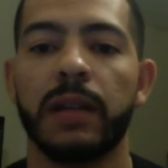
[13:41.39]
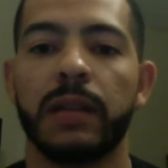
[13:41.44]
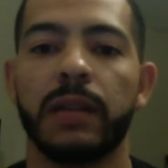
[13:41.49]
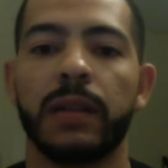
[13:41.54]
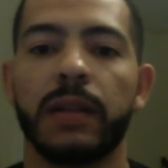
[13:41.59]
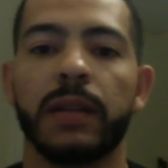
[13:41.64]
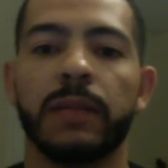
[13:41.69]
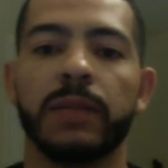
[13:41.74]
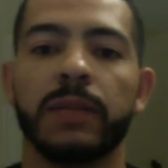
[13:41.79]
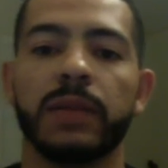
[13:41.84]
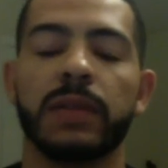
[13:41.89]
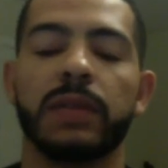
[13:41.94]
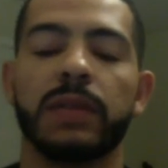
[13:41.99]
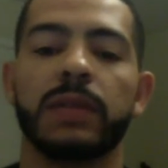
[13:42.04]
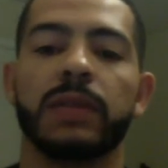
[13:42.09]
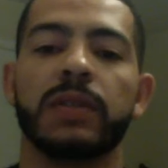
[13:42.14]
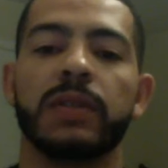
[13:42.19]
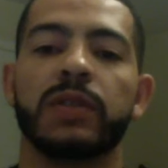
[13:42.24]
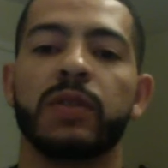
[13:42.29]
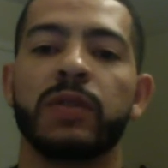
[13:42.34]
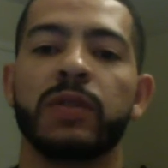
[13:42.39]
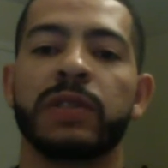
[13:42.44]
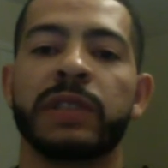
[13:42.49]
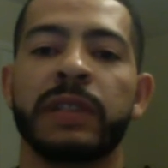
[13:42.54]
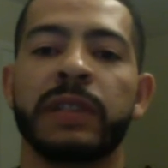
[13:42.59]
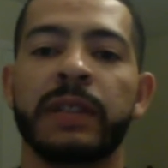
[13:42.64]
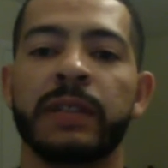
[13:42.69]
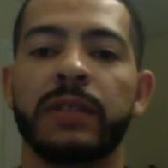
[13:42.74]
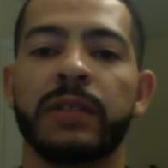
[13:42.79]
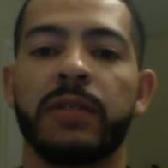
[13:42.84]
to socially
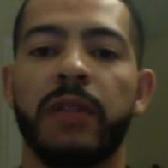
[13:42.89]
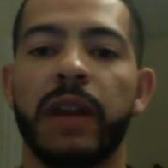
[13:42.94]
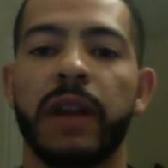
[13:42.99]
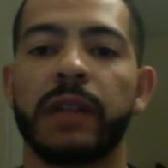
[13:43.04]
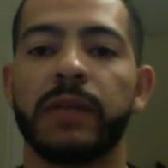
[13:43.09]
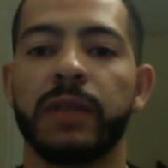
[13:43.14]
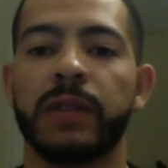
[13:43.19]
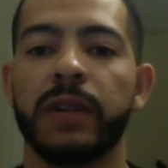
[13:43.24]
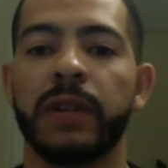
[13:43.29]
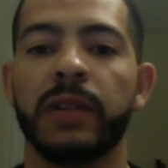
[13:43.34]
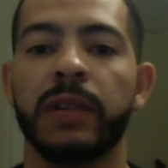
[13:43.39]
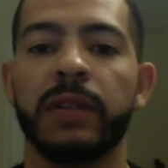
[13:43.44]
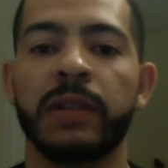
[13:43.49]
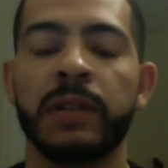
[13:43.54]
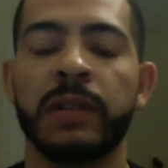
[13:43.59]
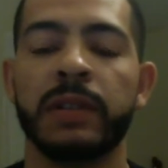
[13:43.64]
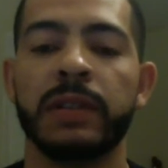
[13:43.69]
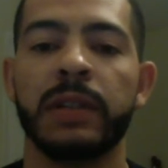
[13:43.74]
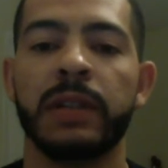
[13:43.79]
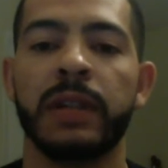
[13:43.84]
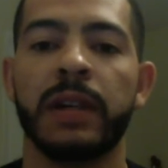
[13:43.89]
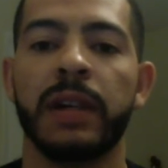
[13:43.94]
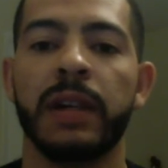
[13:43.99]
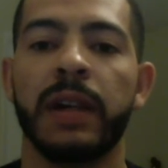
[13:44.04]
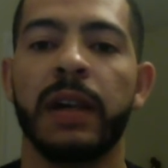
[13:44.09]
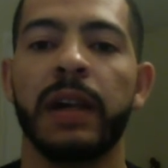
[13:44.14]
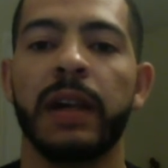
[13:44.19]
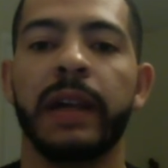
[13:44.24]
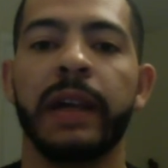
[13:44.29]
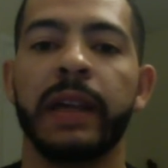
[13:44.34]
interact with others,
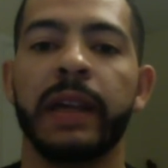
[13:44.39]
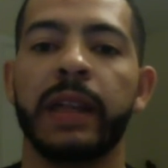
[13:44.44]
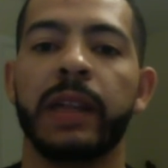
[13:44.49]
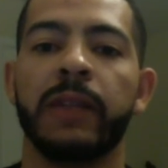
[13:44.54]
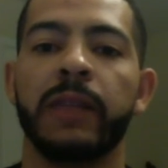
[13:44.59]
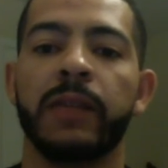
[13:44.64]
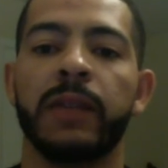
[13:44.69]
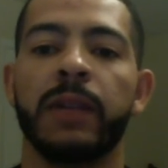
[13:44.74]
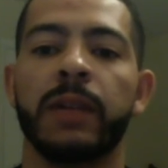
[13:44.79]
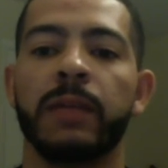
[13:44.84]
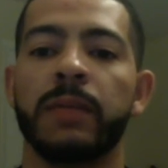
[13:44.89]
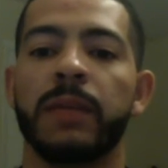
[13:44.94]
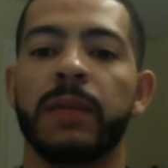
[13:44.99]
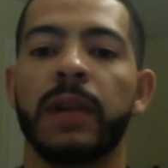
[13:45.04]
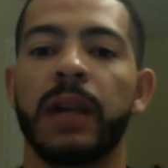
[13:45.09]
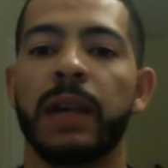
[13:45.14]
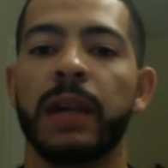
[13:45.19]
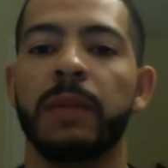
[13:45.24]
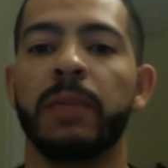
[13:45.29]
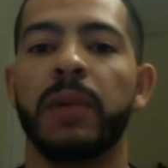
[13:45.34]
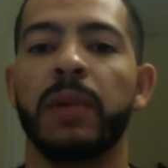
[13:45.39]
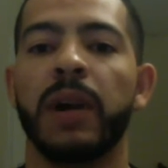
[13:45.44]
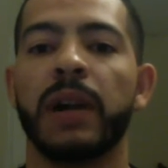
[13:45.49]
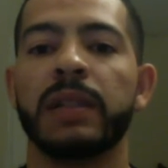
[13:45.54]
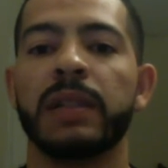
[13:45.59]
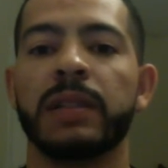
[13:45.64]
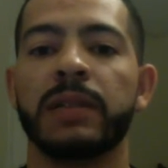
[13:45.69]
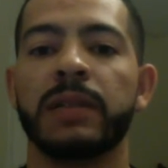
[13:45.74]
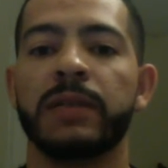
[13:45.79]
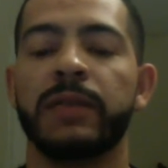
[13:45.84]
and give them a
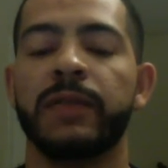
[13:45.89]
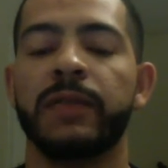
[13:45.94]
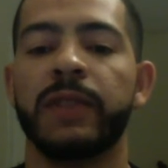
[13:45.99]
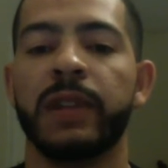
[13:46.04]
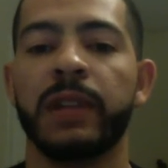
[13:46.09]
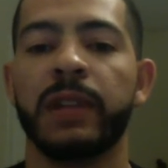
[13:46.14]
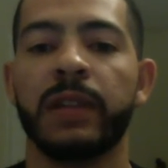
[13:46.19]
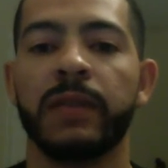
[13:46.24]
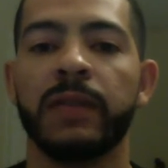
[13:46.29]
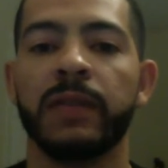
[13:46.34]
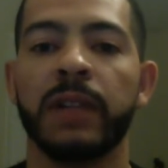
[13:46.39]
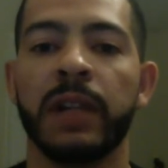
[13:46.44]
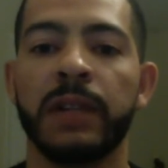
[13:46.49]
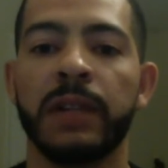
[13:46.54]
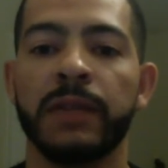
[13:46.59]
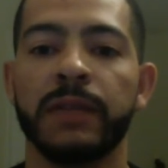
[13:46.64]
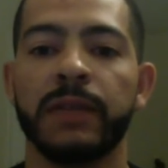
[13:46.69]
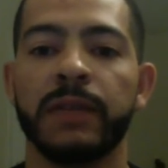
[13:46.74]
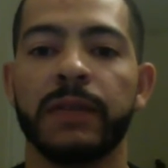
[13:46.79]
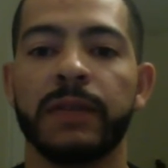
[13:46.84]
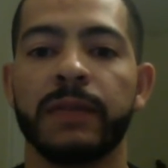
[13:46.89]
positive feeling of life.